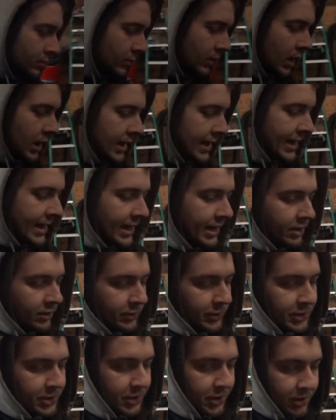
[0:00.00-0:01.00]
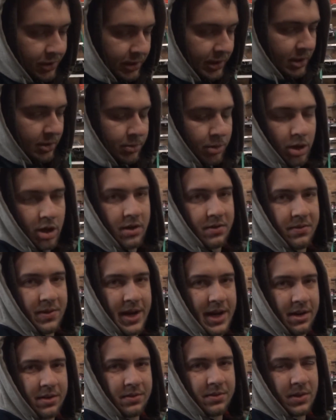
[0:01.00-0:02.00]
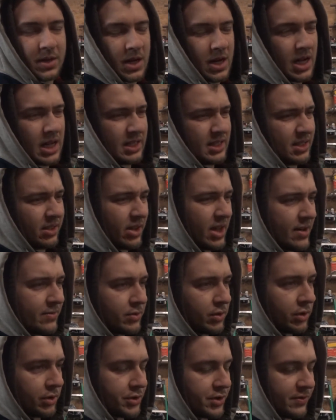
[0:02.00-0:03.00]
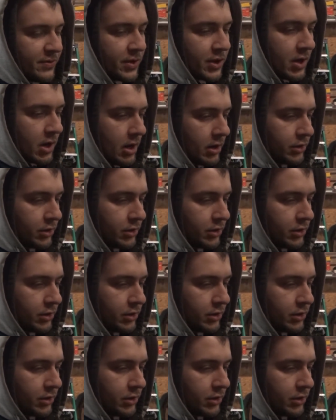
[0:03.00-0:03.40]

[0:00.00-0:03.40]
I recirculated the blow-off valve. I still haven't really driven the car